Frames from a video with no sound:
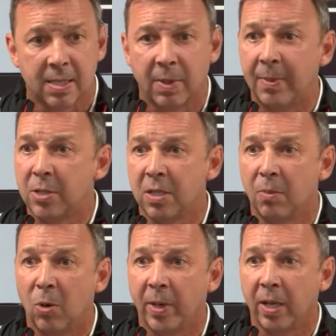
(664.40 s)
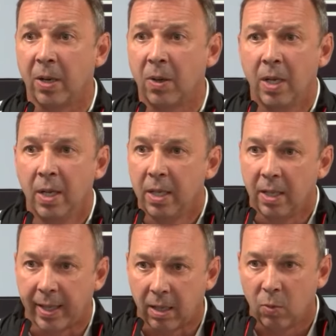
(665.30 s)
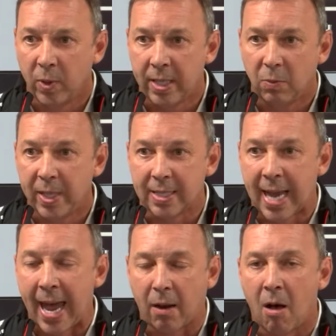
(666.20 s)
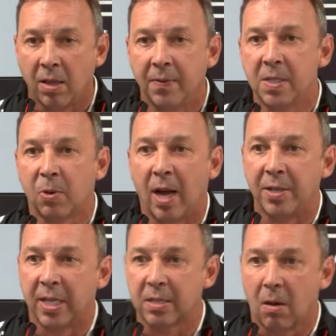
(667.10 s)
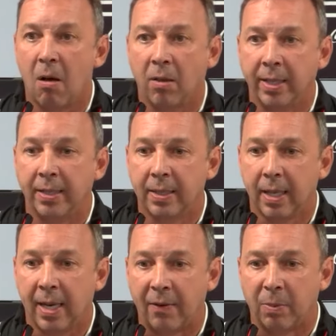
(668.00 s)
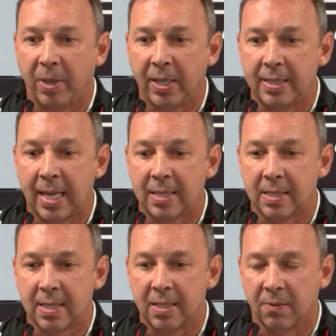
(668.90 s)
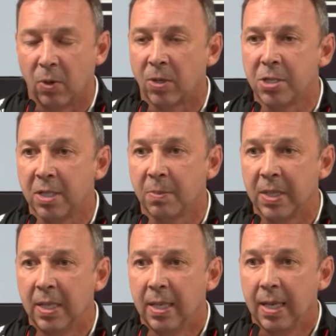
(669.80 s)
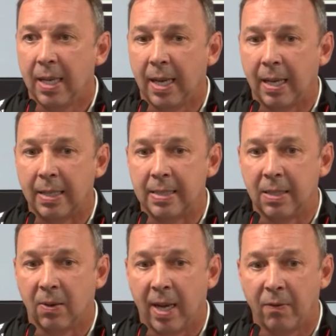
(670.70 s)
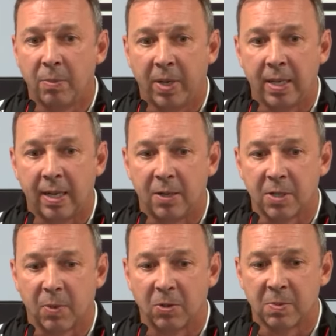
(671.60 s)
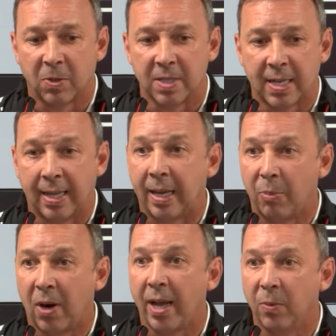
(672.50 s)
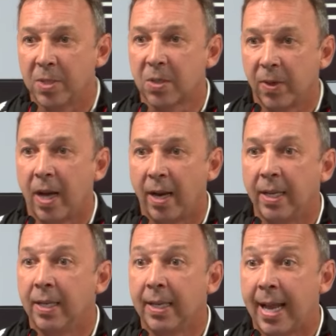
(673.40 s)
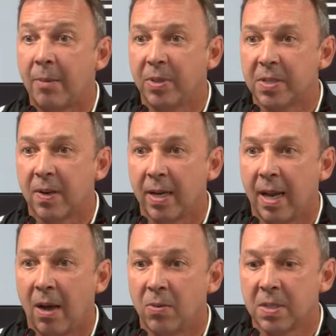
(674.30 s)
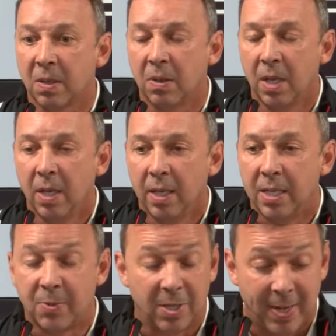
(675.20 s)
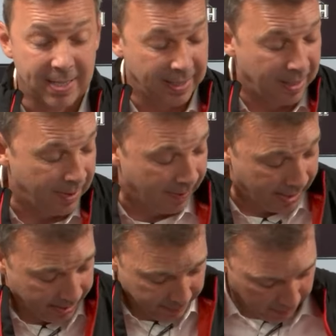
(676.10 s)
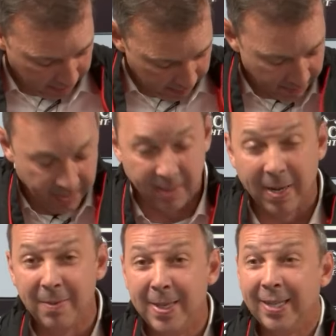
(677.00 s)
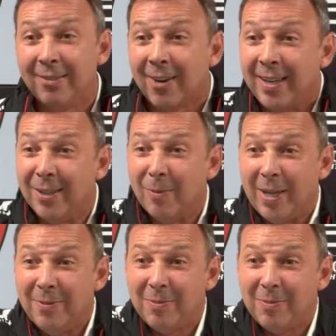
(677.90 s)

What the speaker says: somebody mentioned a moment ago, you know, like, we attack all of these projects all in, and everybody takes a sense of ownership. And, you know, everybody at Hendrick Motorsports has got a lot of pride in what's going on in Indianapolis right now. So it's pretty amazing. I mean, I've got a minute right here on my